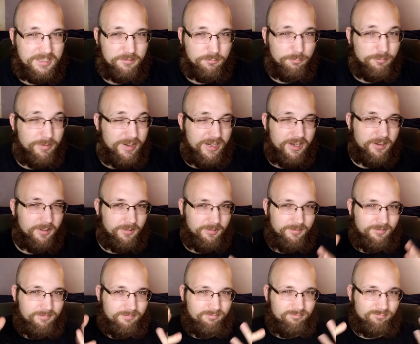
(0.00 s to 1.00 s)

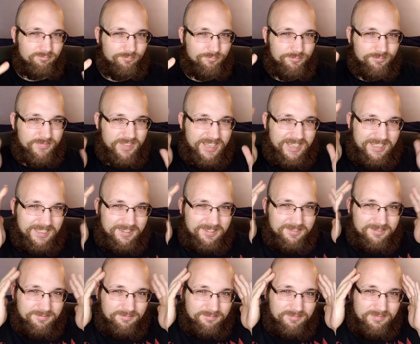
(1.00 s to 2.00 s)
weird, like,
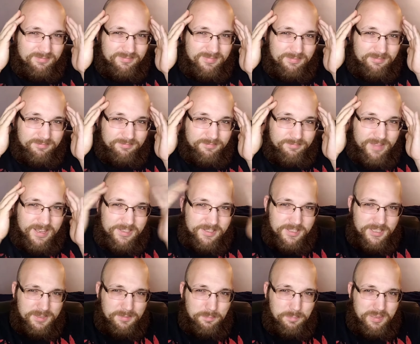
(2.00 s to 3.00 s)

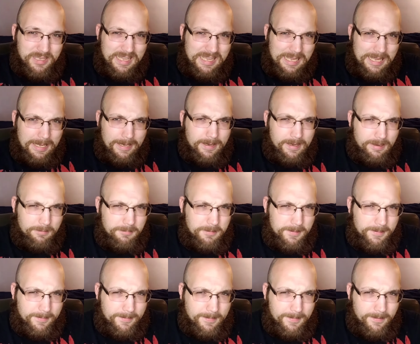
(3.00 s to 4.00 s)
mental block, I
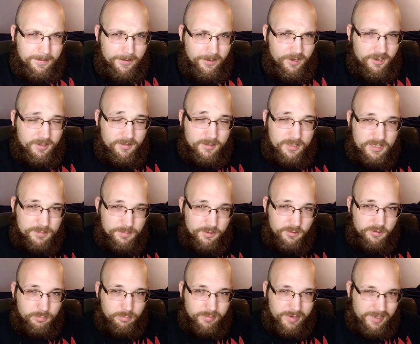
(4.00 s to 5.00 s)
want to call it, or
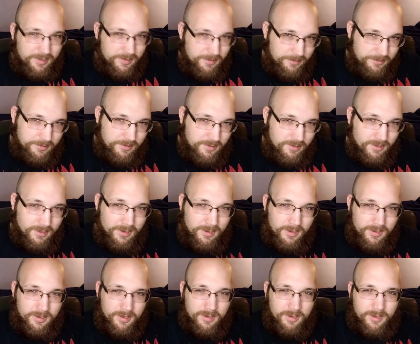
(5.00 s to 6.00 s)
smooth brainers,
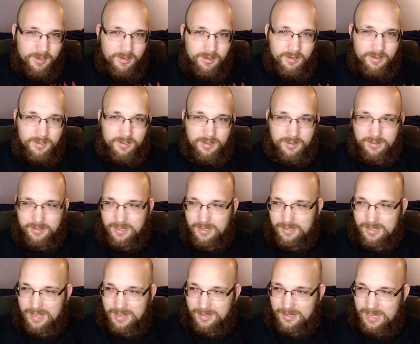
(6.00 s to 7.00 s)

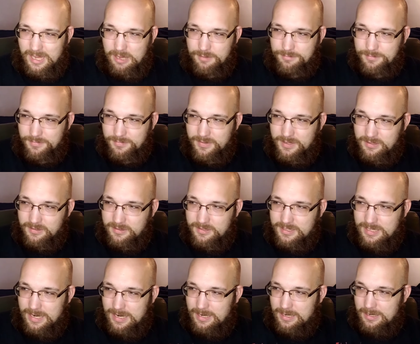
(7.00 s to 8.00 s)
that keep
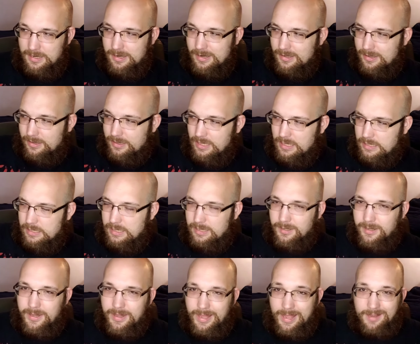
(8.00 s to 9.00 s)
saying and
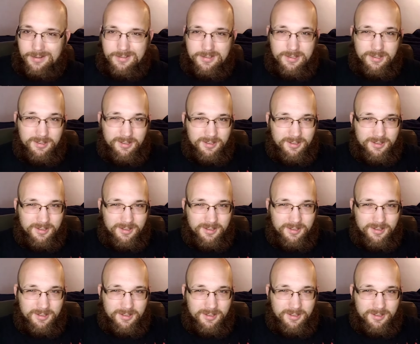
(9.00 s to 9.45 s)
thinking that,